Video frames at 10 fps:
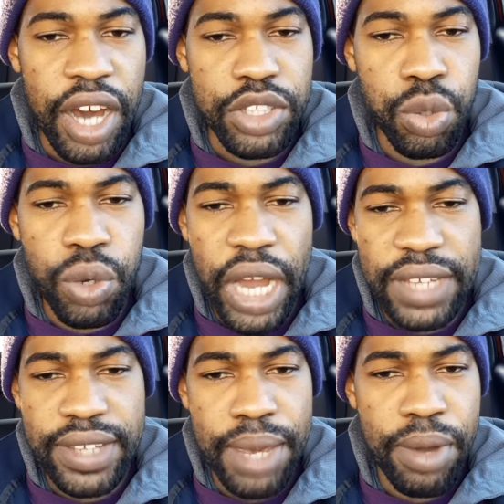Two
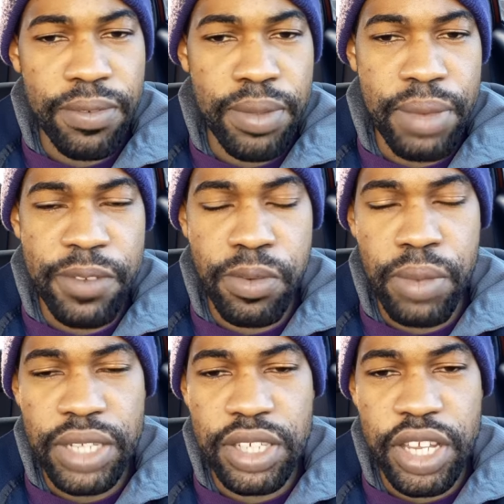guys came off the bench for
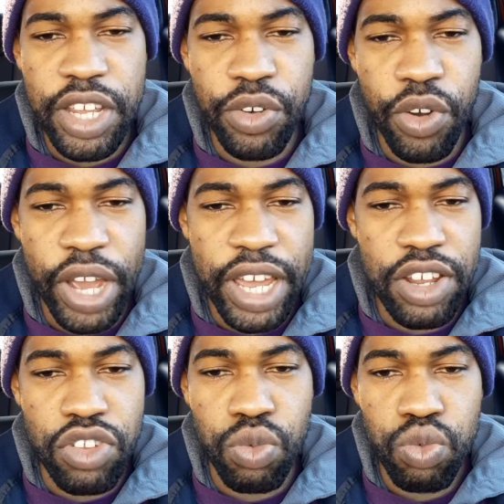Montenegro and
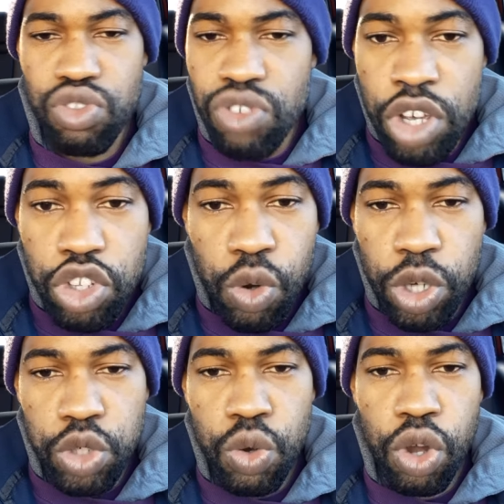
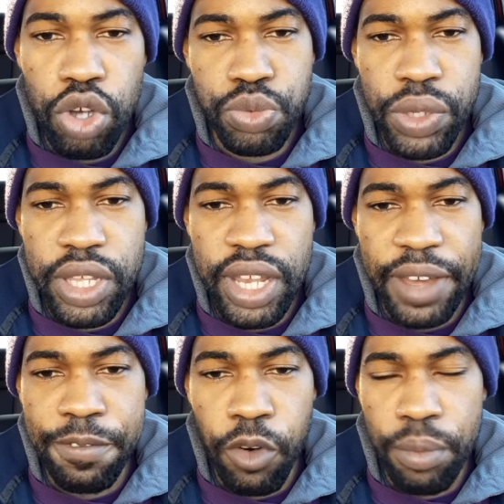scored two goals within
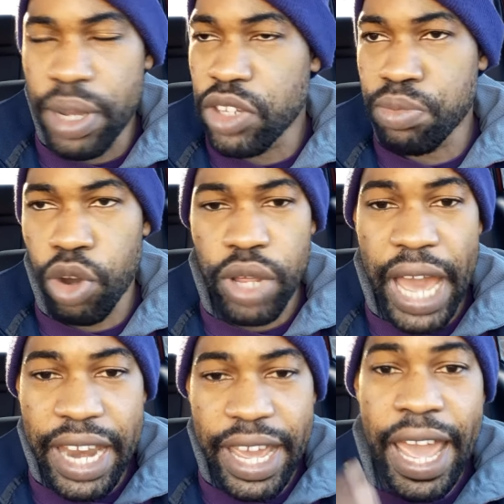like 4 minutes, bro.
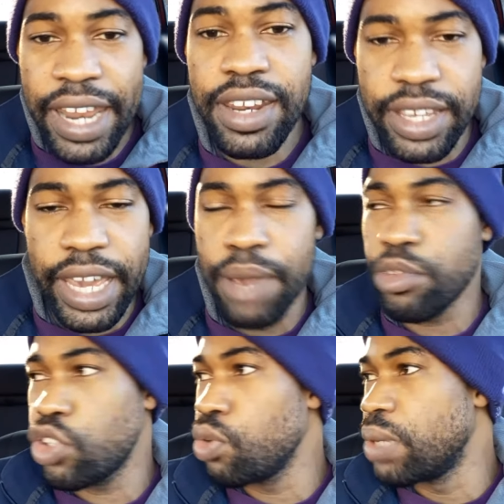At the end of the game,
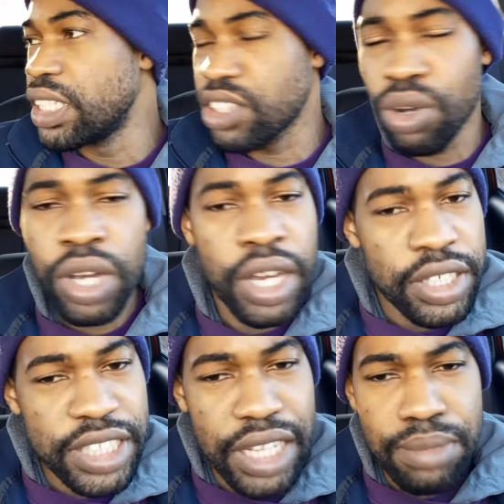too, man. So
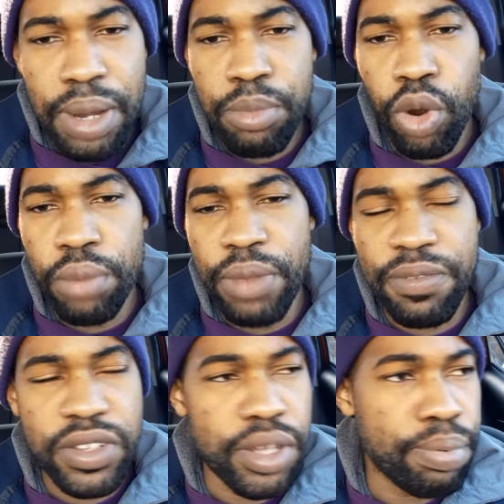shout out to my boy
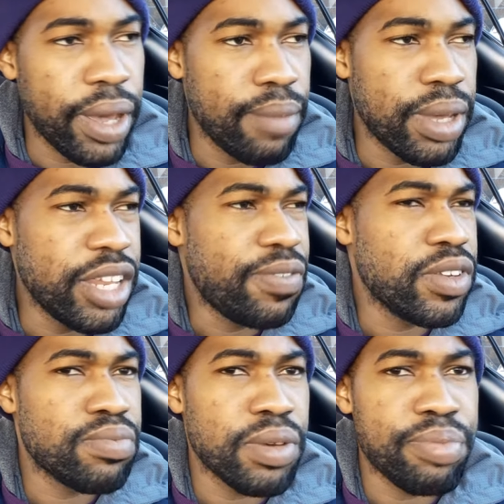Memphis Depay, man.
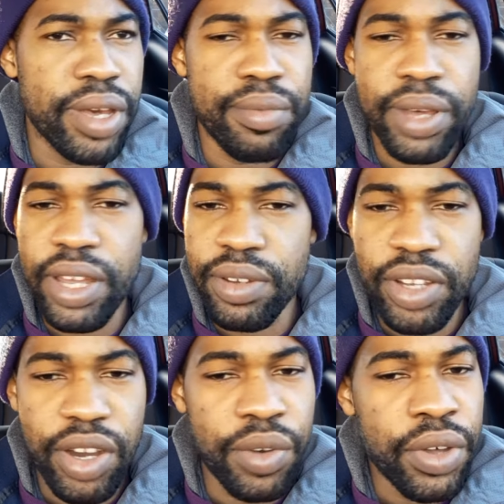Memphis Depay, man,
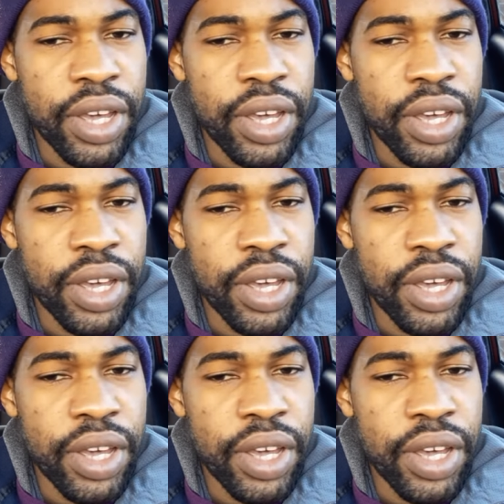yo.